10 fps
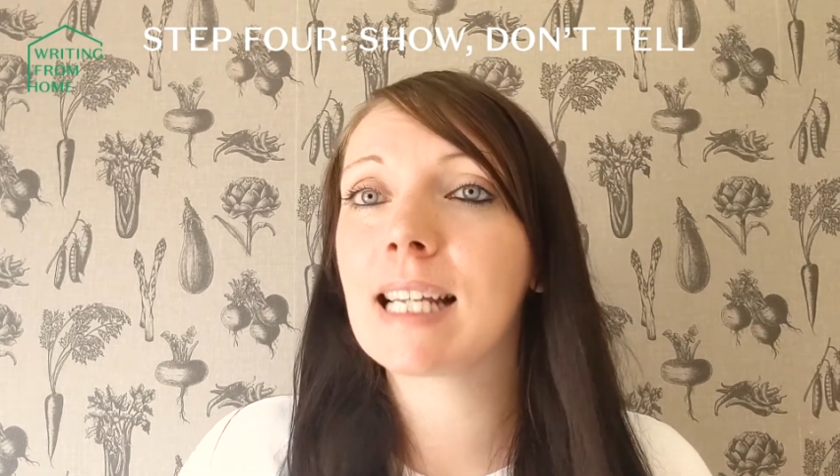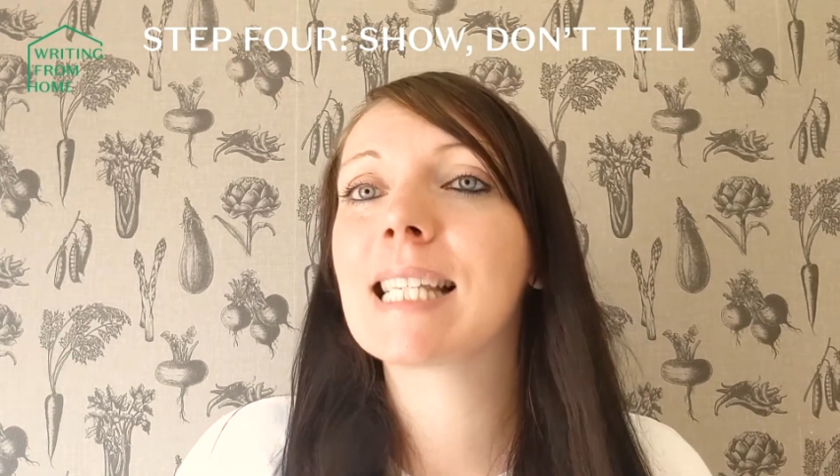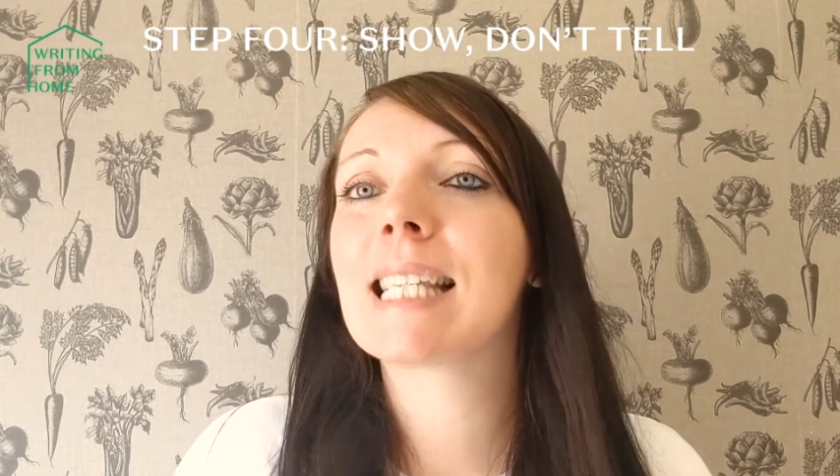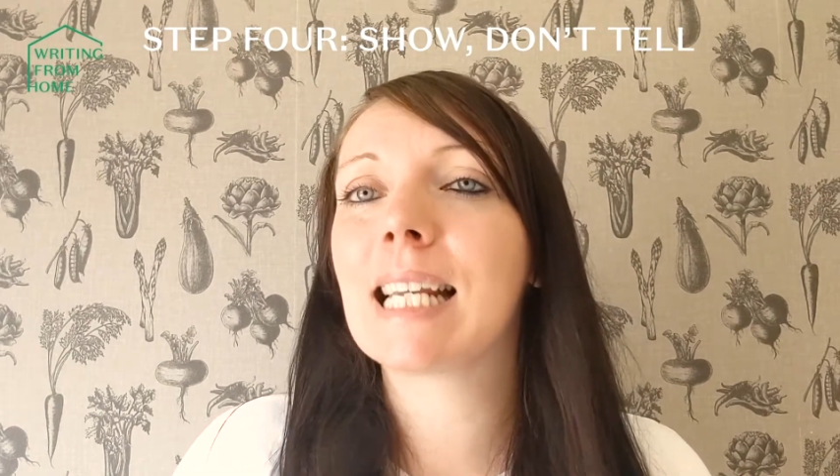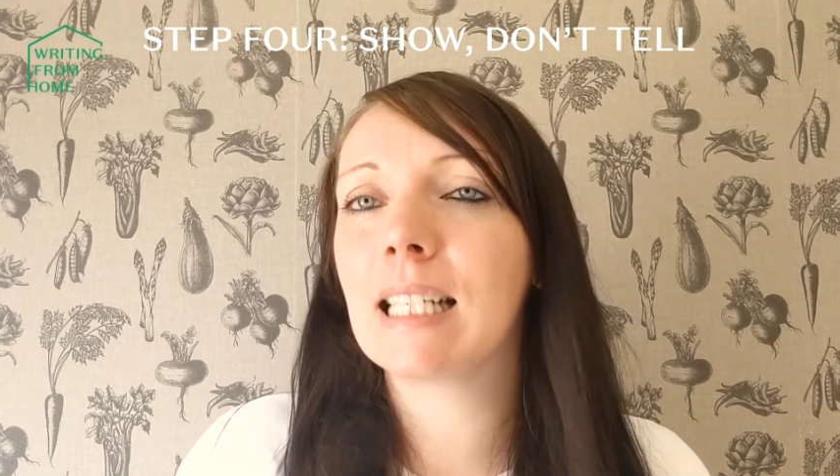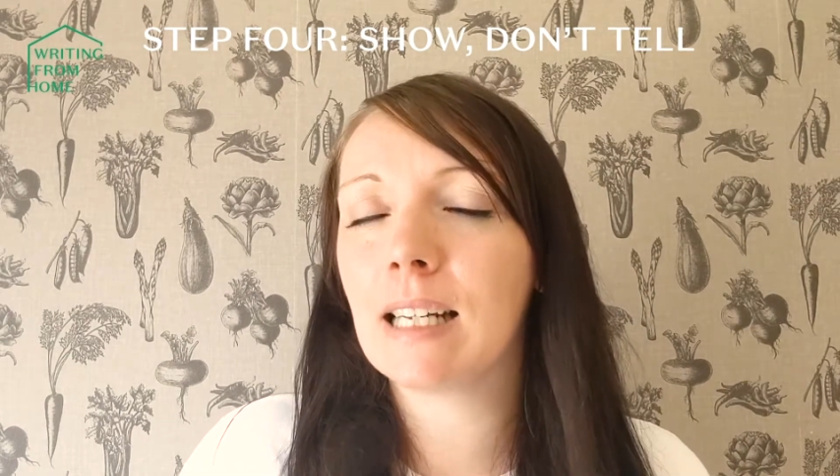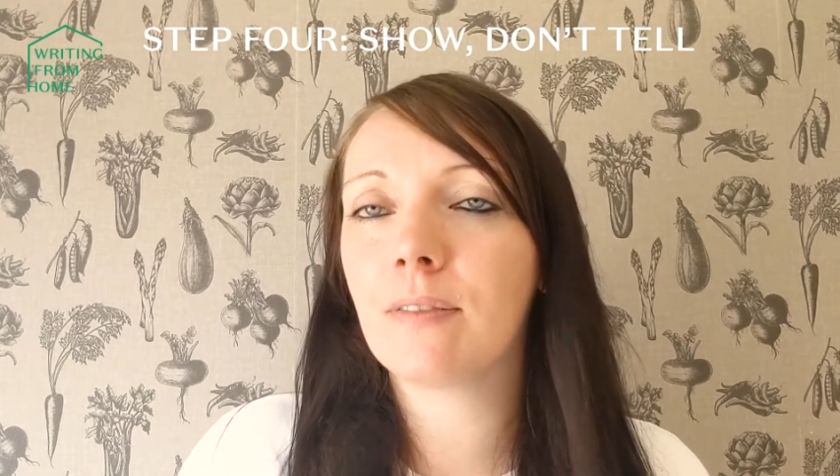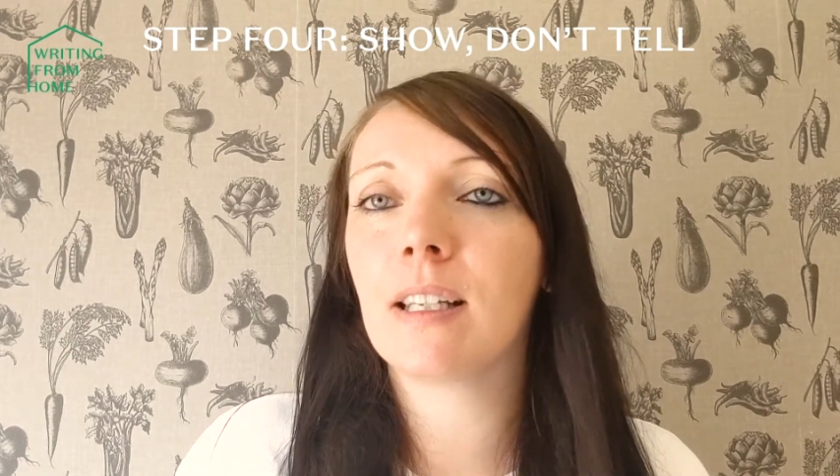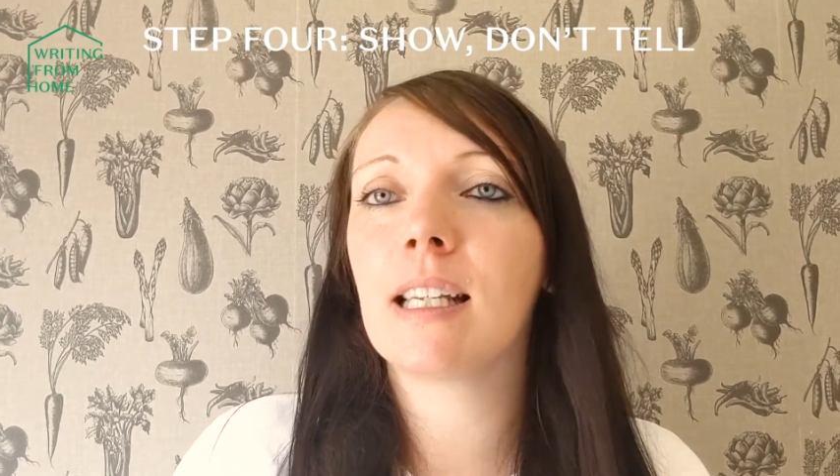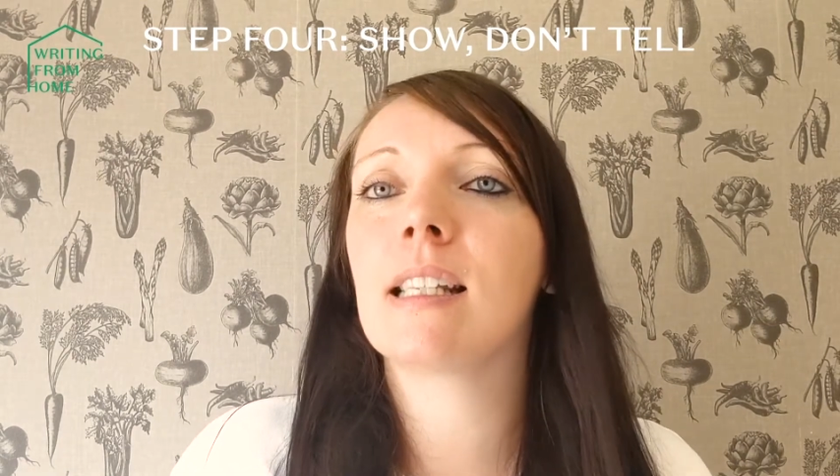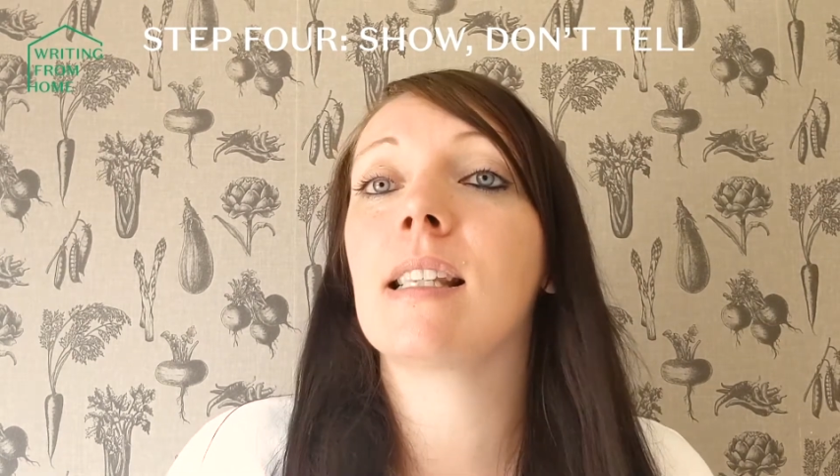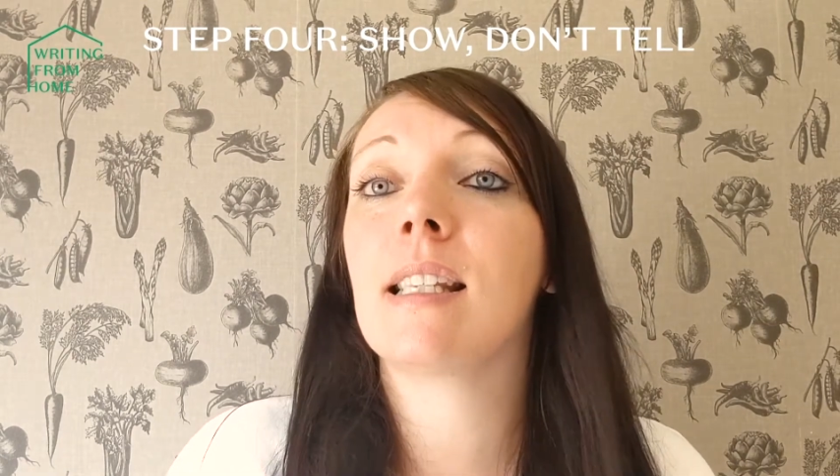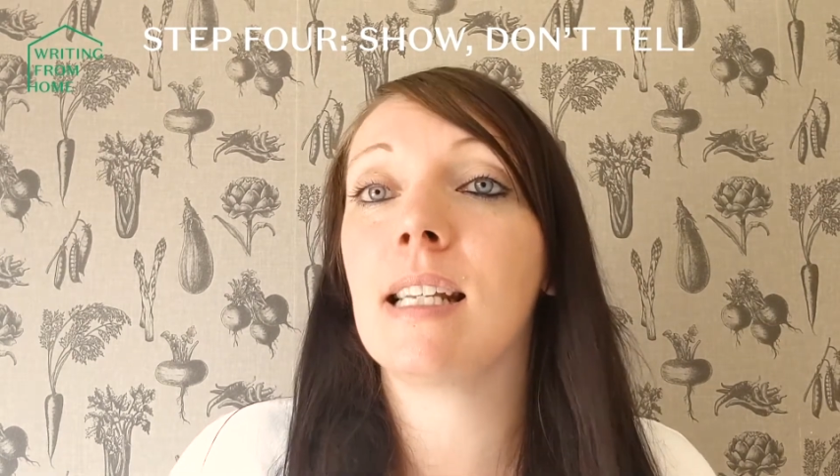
significant